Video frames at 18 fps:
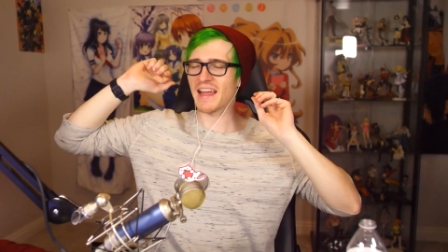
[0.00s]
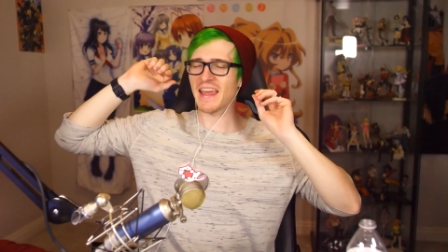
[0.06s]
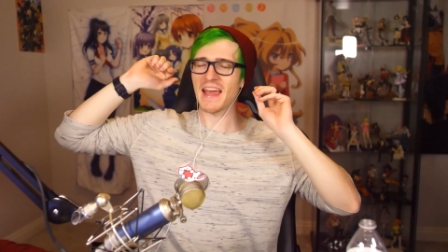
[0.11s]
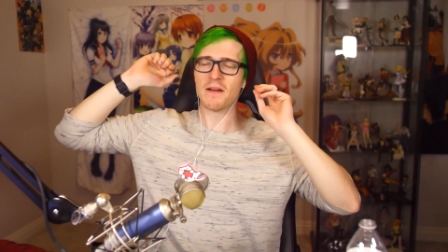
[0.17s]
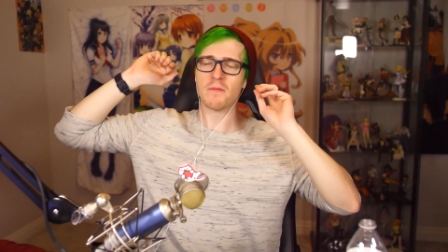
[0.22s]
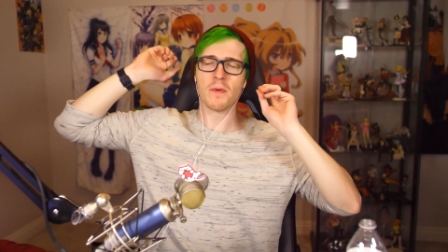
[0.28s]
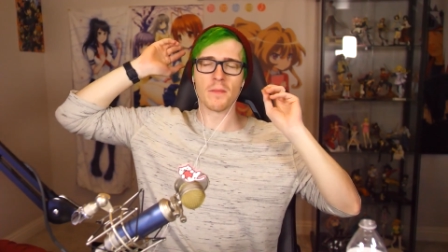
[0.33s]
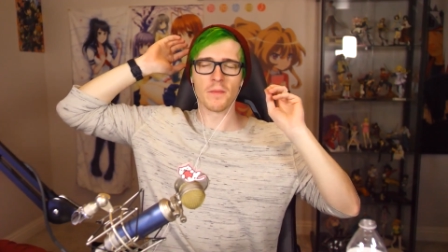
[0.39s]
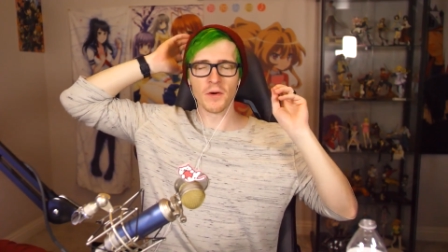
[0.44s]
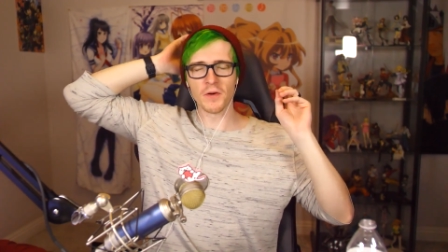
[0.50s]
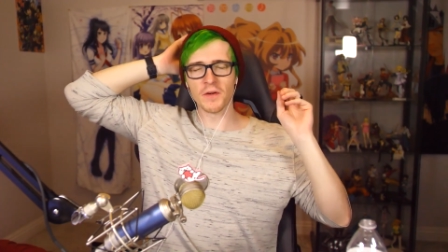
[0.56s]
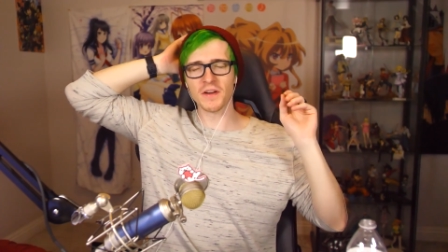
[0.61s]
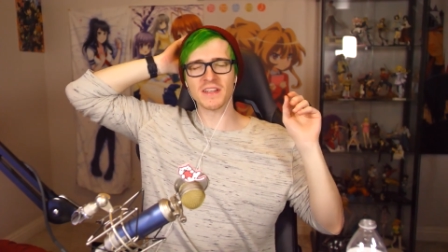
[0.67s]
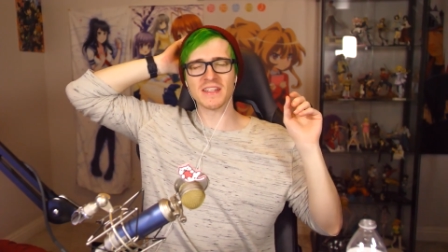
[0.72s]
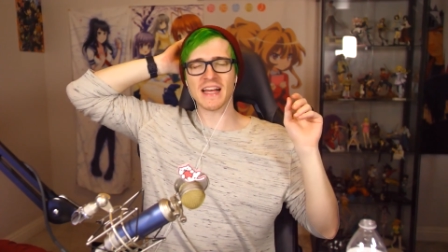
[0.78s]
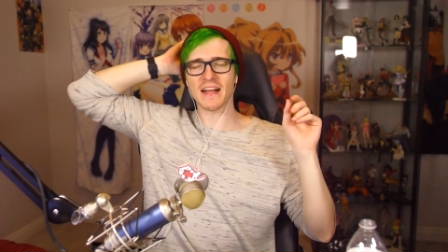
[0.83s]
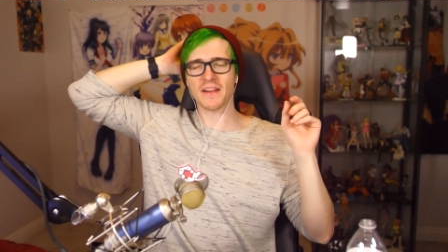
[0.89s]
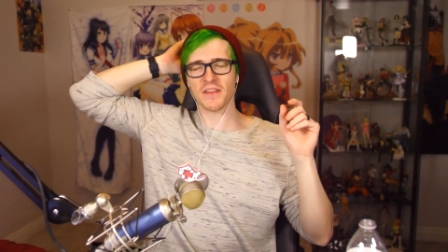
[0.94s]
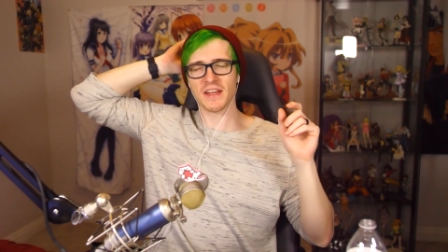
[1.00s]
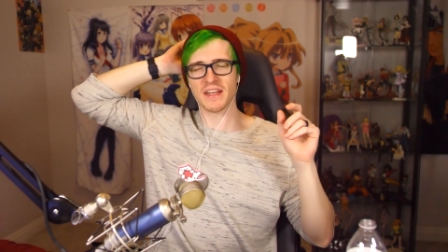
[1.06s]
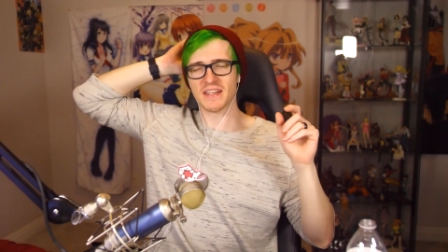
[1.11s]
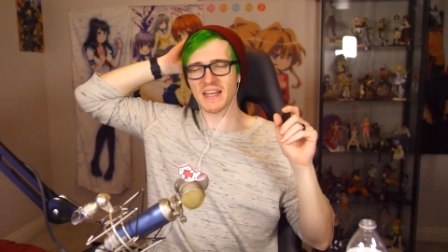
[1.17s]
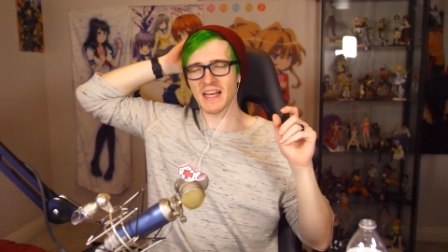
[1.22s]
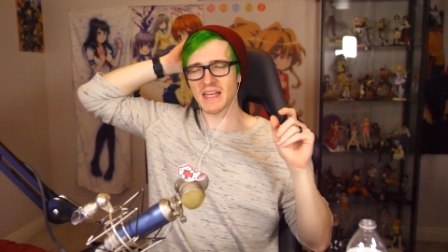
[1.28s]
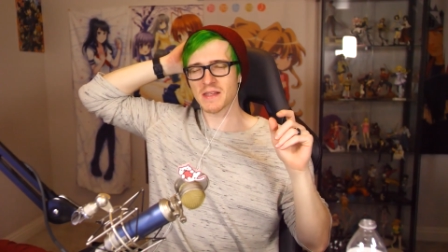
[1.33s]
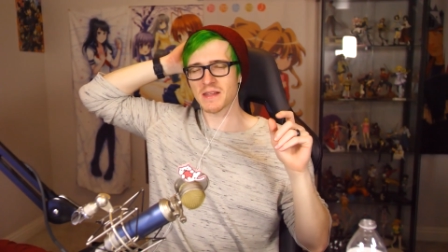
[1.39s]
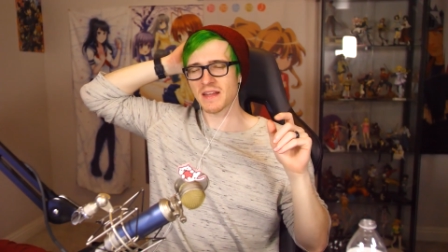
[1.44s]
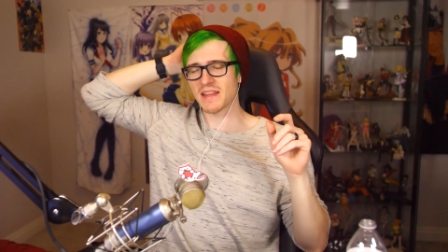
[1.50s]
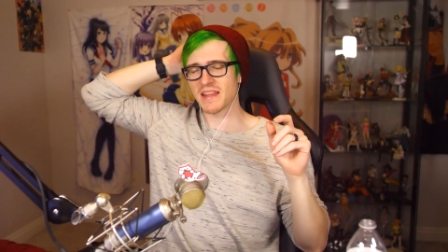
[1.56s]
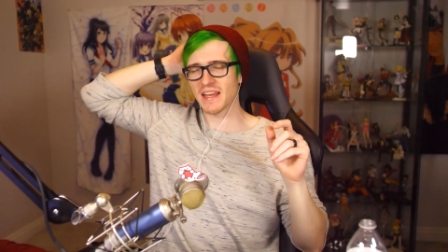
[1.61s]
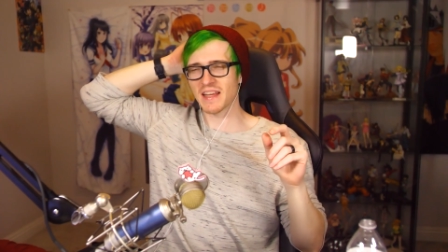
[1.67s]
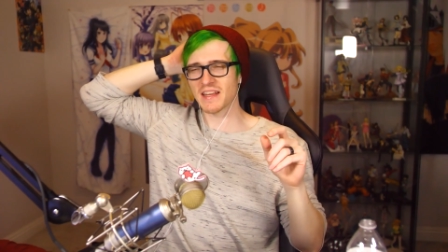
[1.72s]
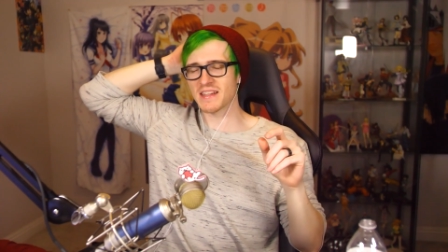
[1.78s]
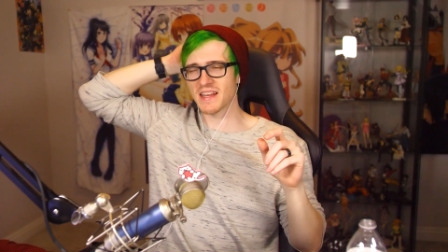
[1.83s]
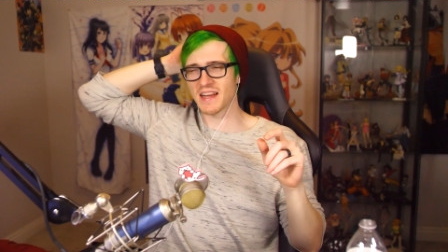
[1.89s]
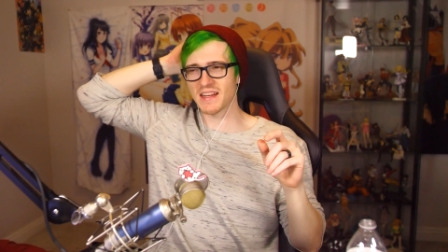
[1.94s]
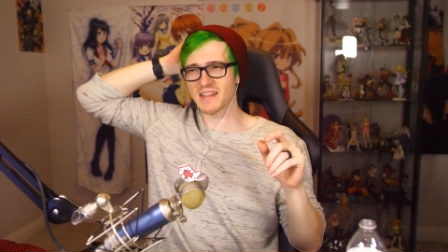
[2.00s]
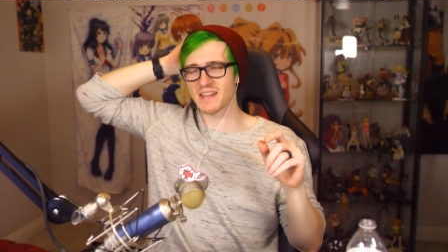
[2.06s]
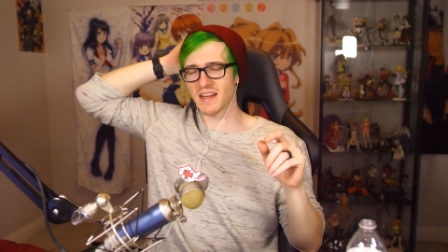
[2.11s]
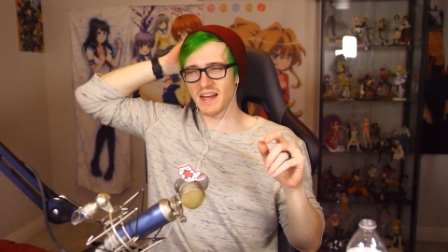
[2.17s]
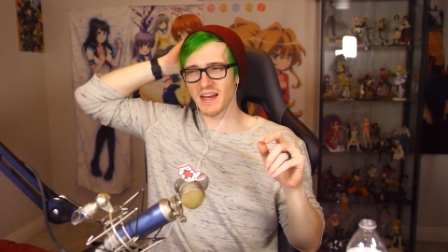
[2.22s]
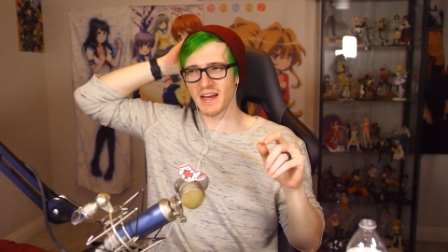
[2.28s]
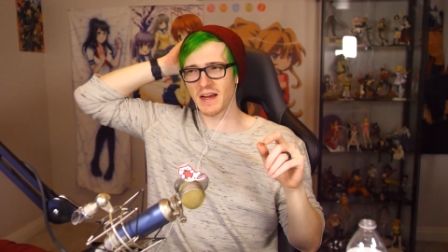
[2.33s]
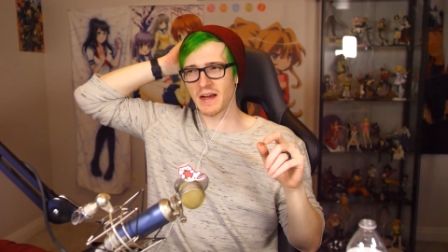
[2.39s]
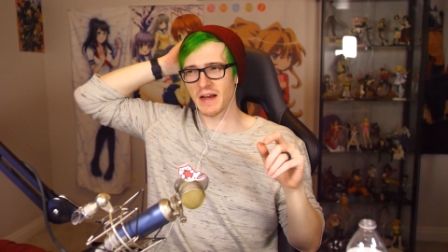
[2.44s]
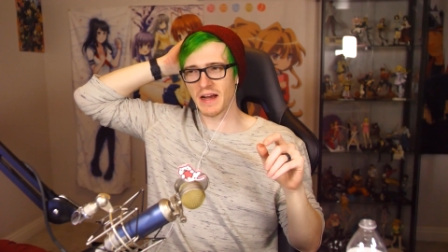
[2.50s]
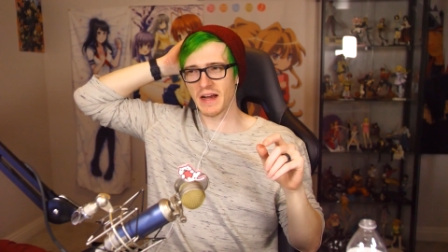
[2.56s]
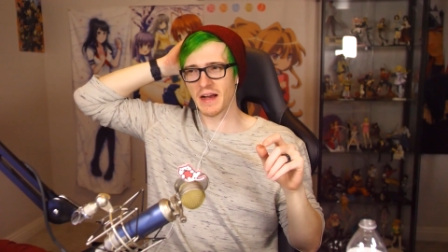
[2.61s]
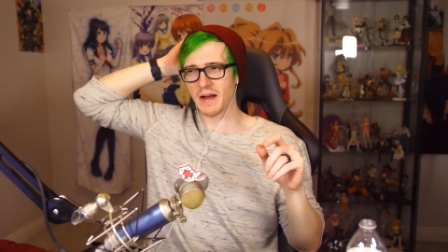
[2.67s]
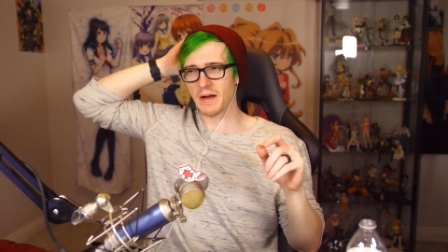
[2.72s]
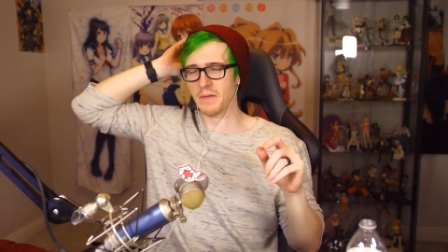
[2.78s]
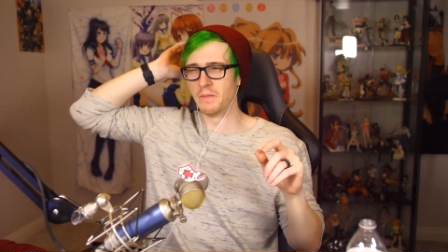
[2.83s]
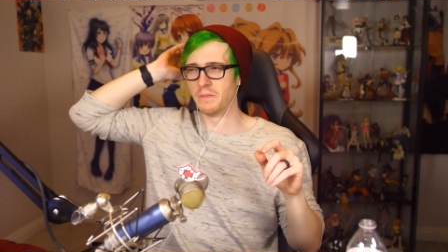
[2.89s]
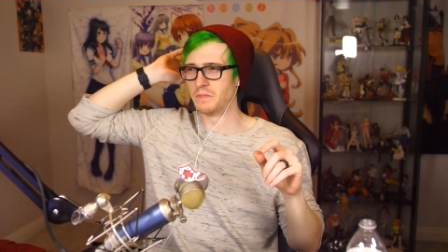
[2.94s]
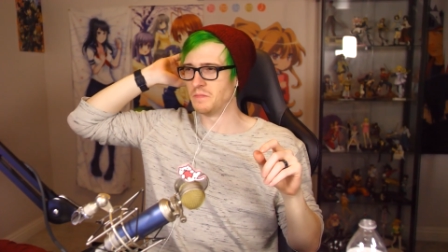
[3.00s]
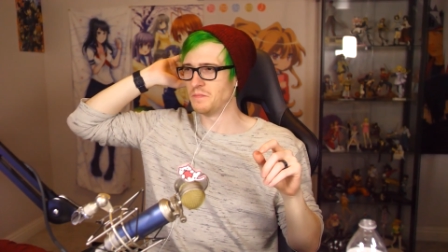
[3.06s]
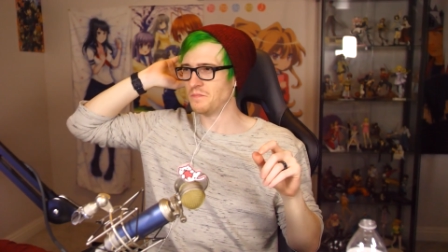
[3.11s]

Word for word: I can't remember who exactly he says. I think he says, uh,